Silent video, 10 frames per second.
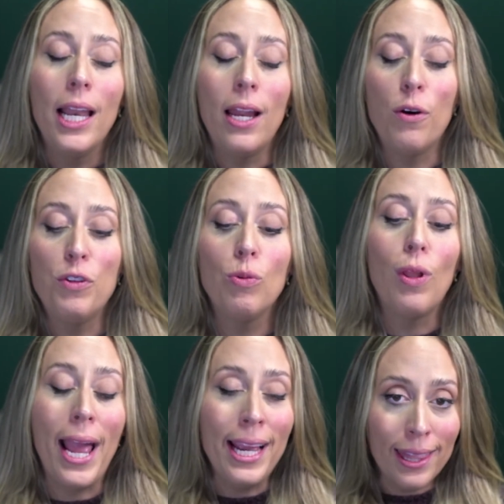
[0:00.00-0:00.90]
Now, if you
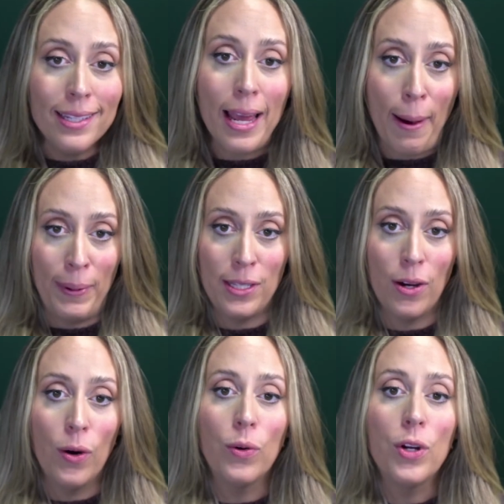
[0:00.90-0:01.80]
like this
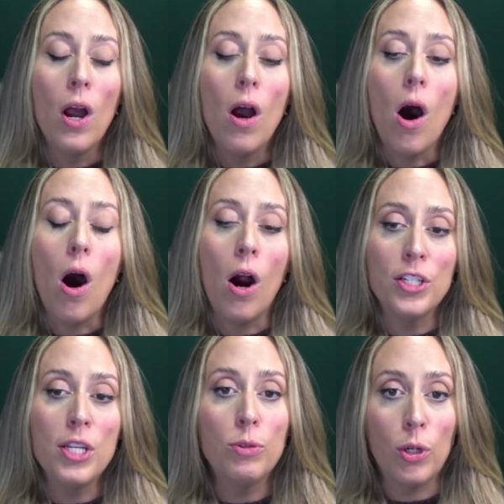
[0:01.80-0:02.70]
episode, our
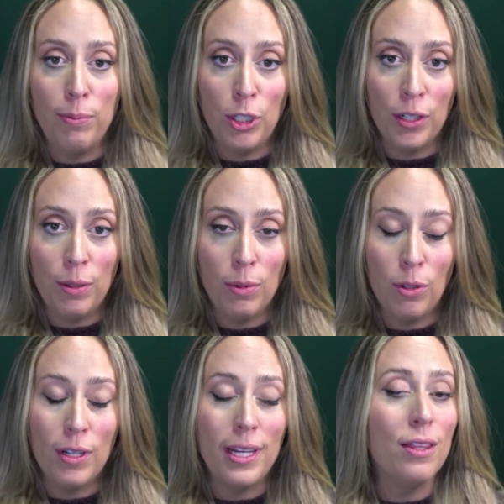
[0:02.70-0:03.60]
subscription
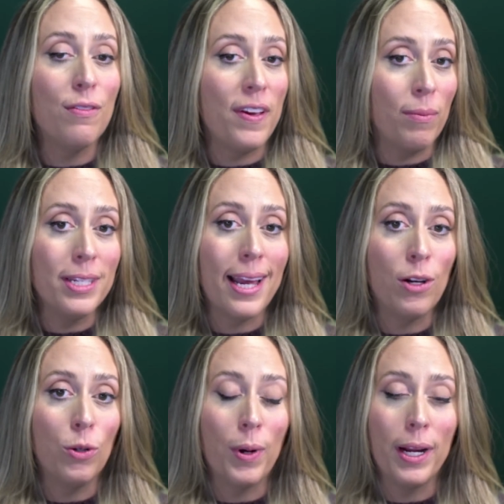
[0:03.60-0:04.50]
community, the Family
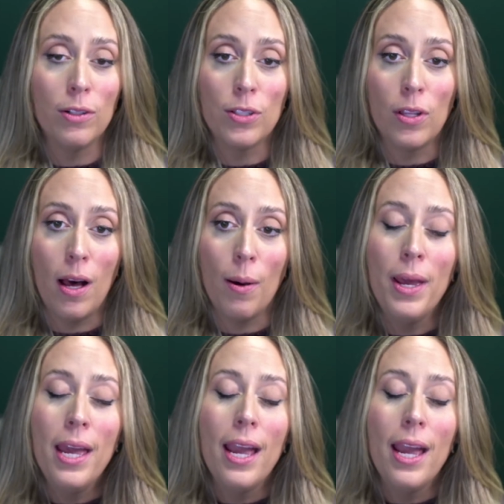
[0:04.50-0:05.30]
Cyclebreakers Club,